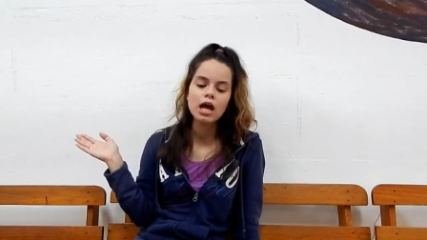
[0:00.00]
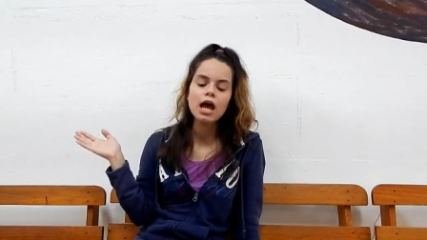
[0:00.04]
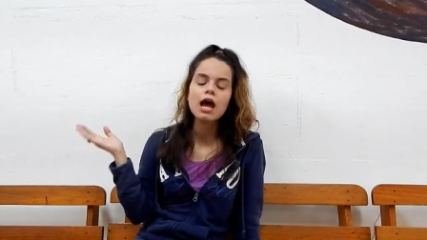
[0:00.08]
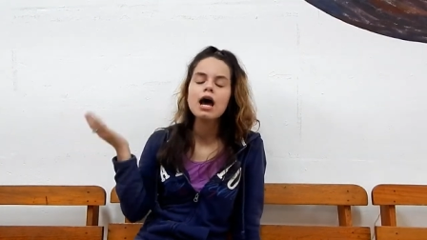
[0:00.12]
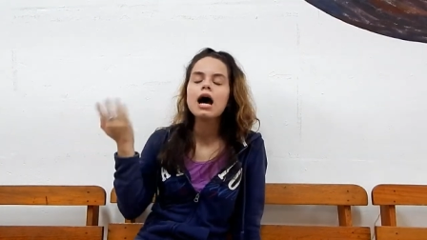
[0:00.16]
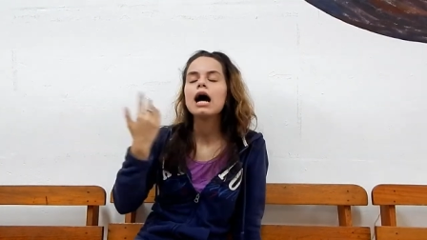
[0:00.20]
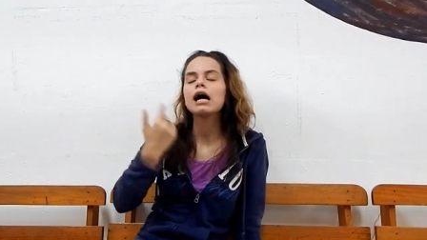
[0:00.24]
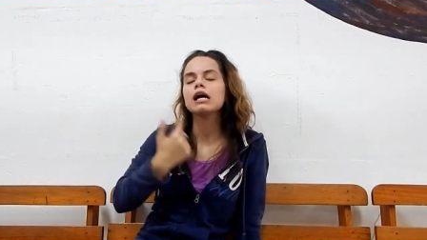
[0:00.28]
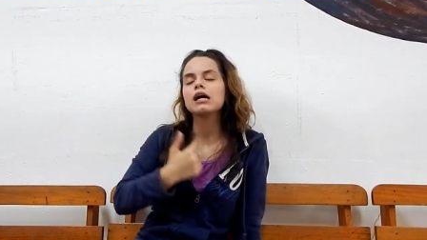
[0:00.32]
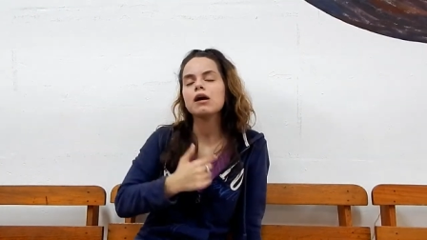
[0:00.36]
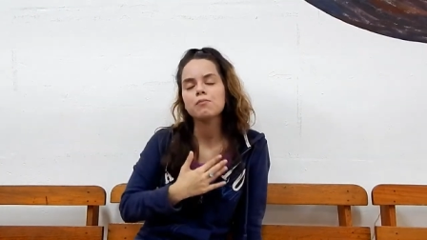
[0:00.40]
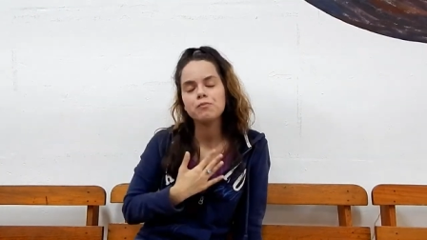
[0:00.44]

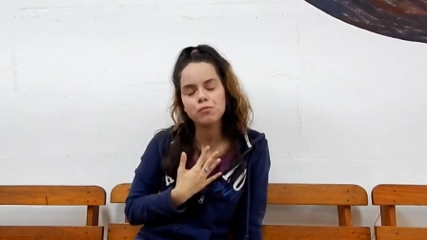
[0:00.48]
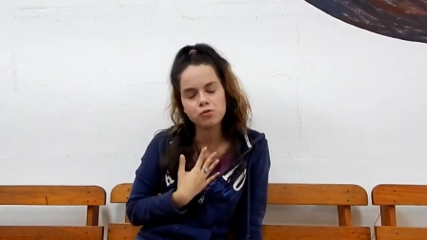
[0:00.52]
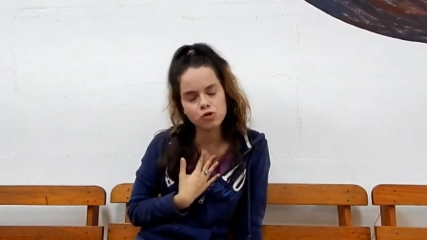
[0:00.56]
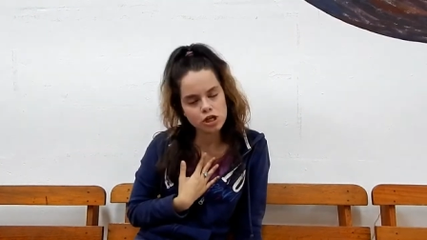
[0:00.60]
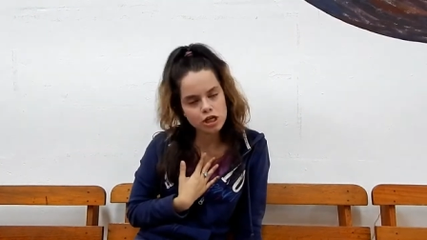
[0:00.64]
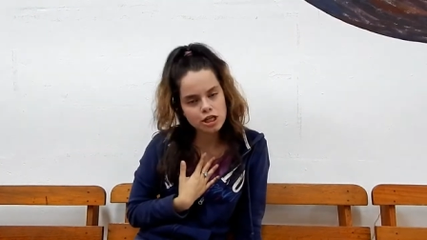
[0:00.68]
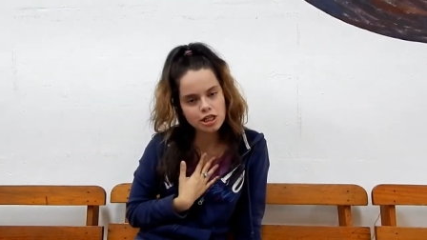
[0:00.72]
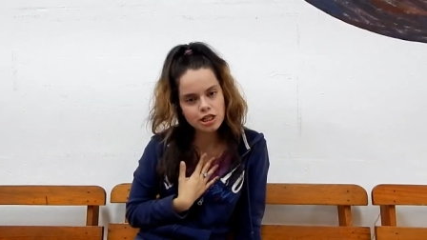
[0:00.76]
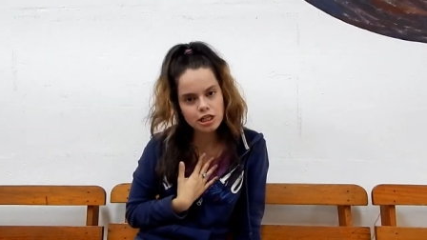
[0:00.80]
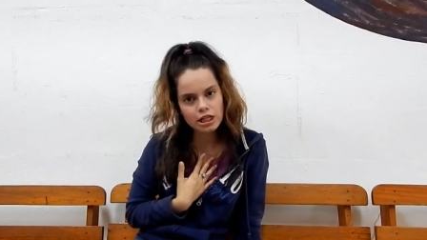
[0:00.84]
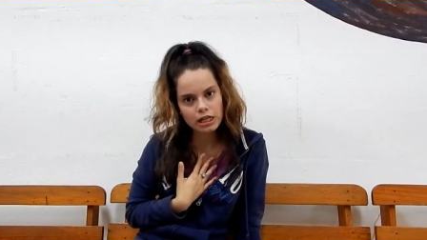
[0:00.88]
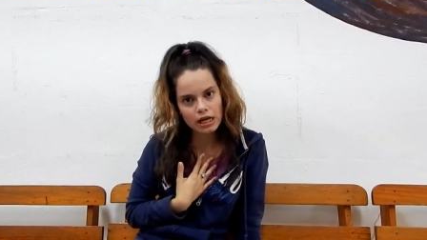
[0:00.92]
I
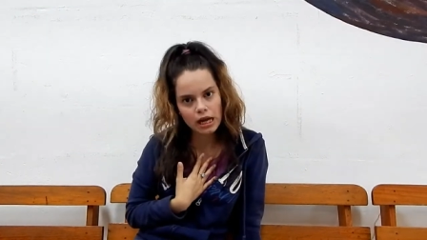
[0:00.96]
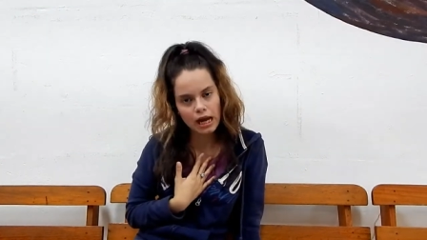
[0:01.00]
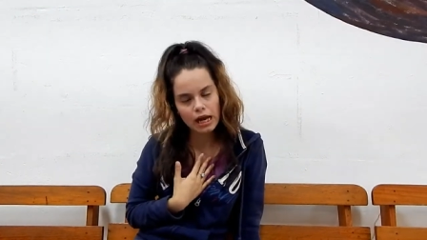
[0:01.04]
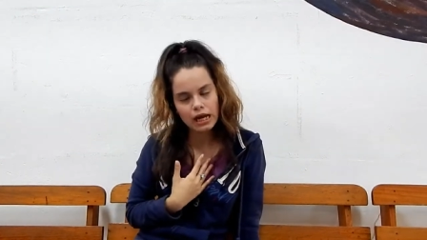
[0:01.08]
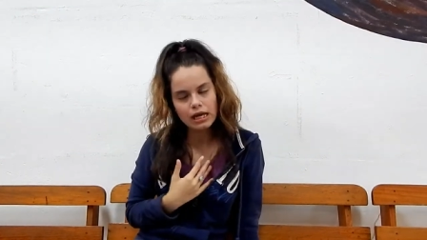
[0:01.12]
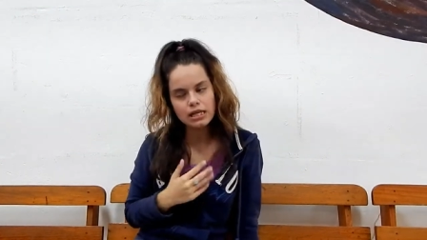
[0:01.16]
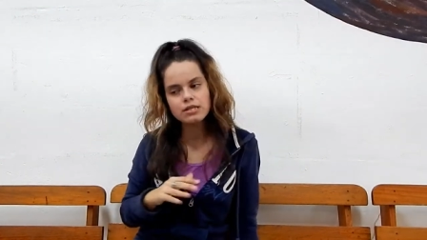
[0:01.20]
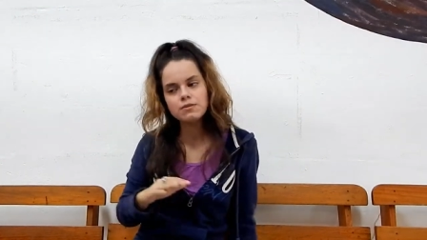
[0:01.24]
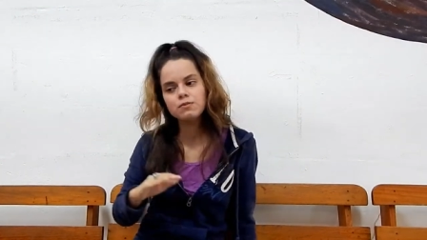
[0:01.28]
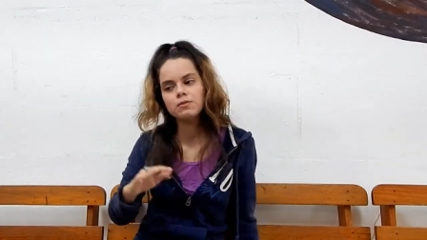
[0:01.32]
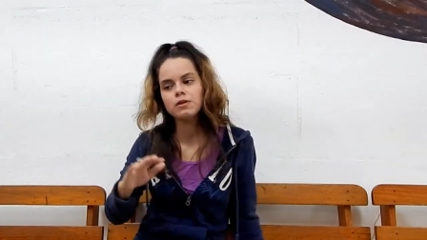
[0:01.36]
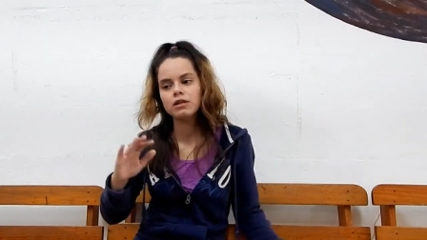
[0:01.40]

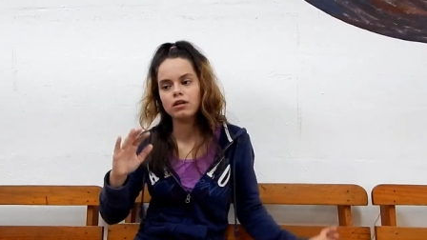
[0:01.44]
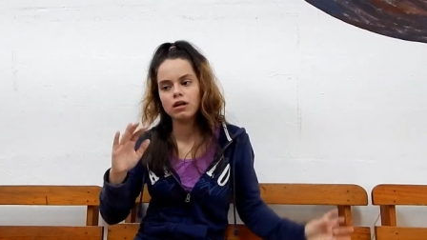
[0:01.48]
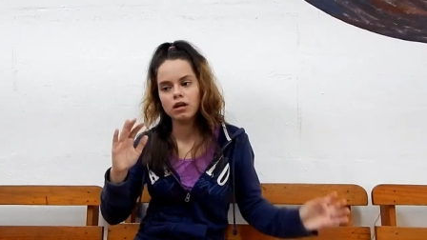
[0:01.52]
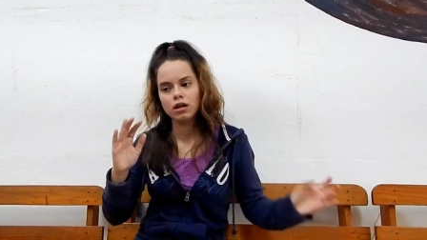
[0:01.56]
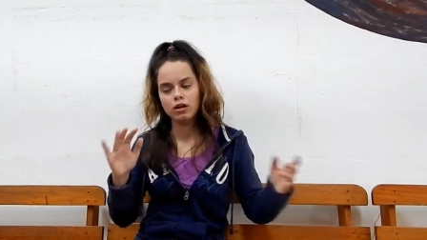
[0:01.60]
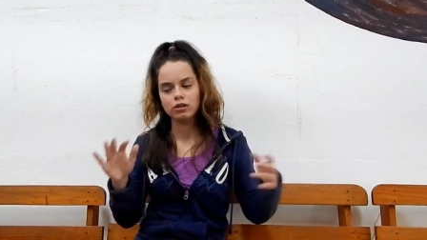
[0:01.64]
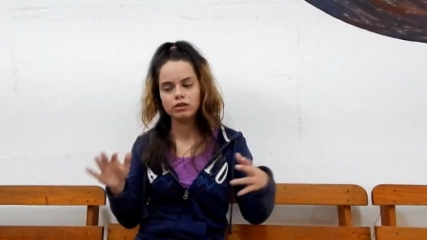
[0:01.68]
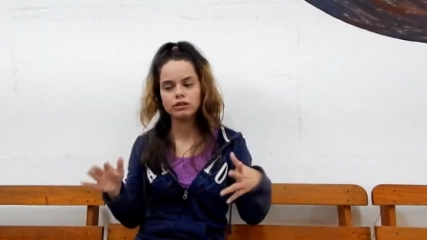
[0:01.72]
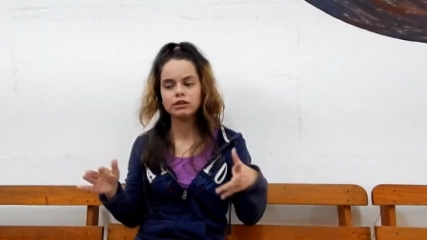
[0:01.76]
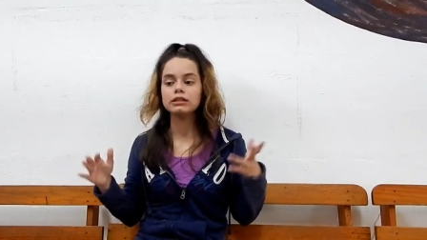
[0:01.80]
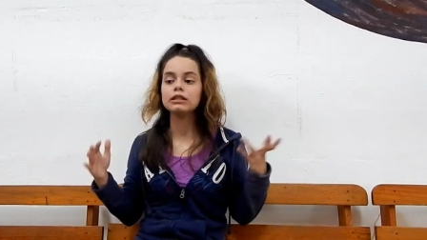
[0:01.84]
appreciate because